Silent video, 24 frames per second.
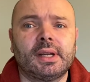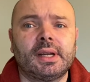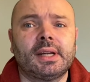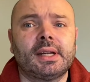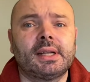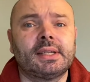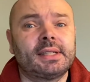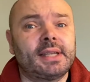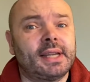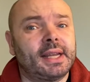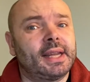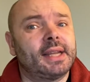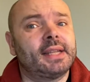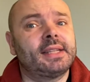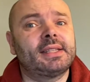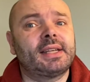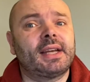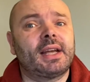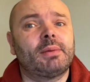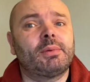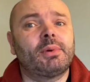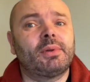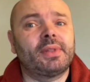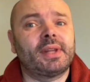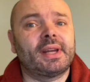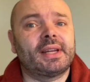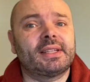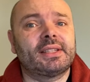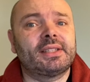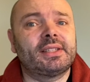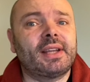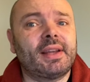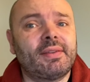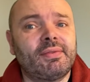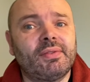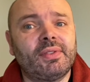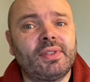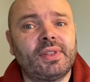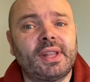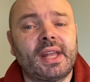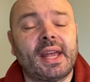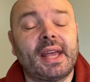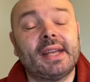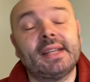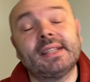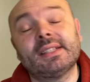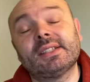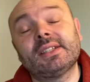taking time on that seventh
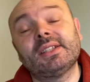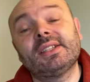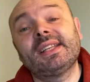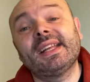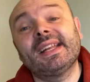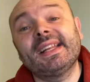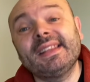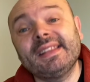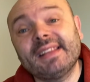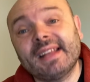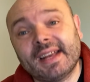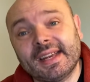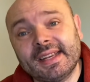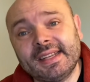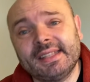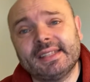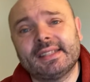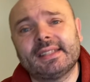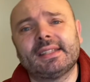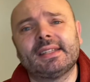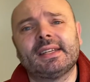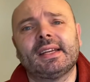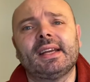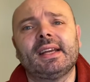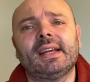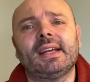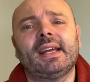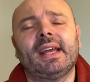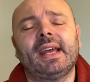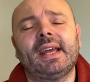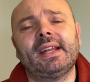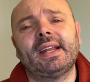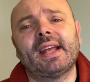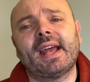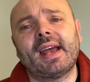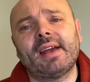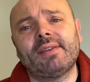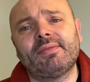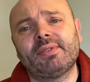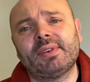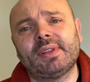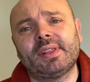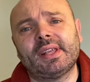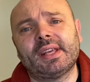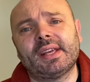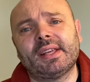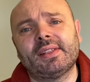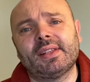day to delight in
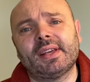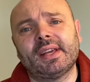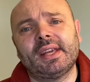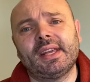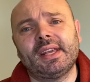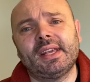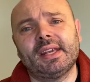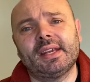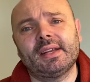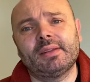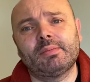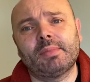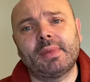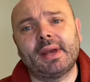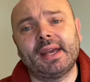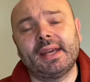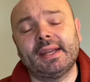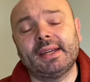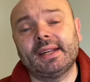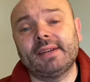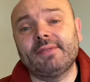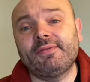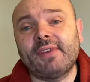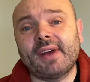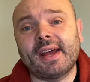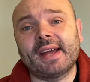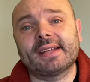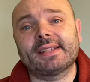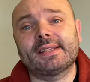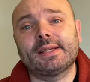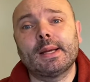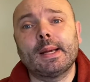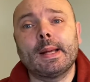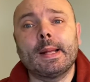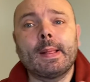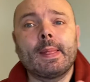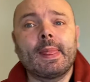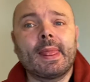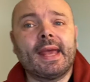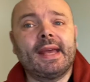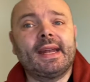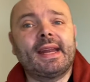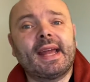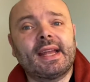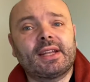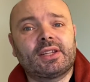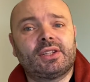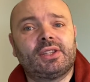everything that he had made. In fact, in
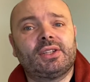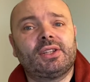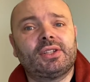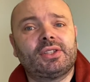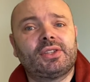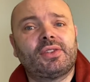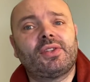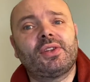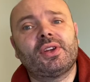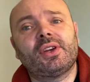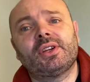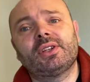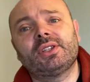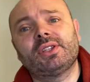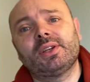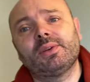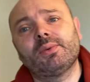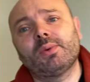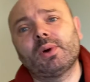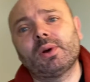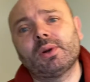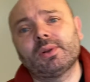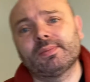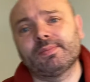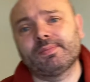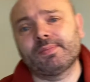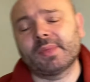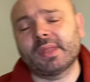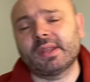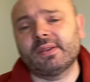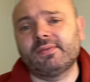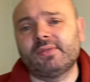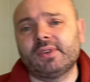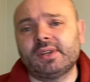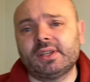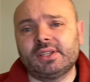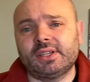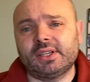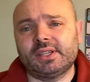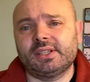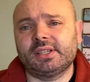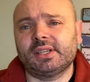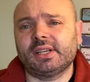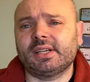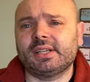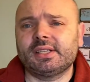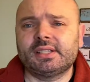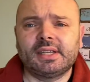Exodus 31, verses
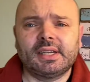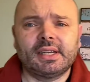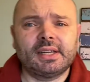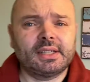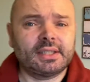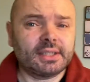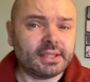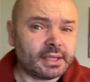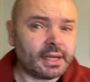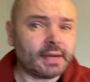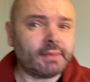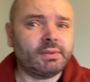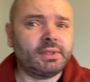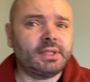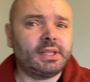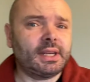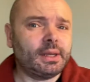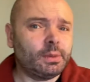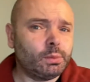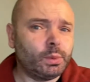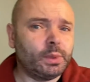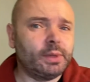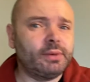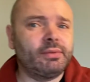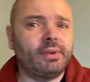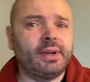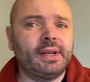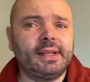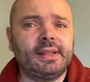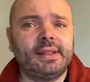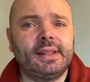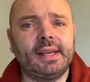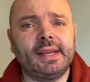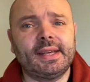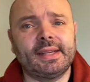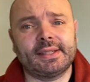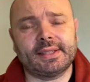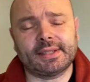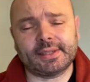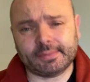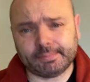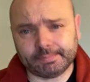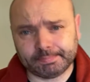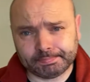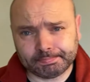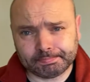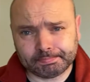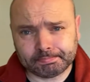16 and 17, we read this:
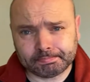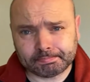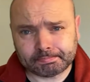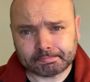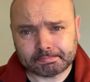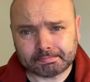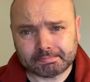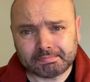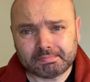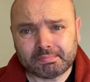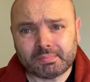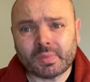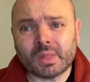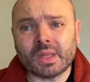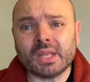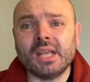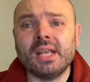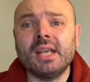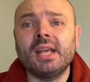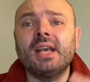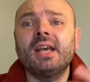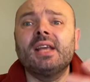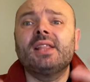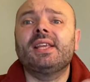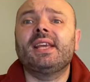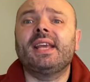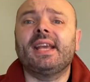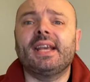"The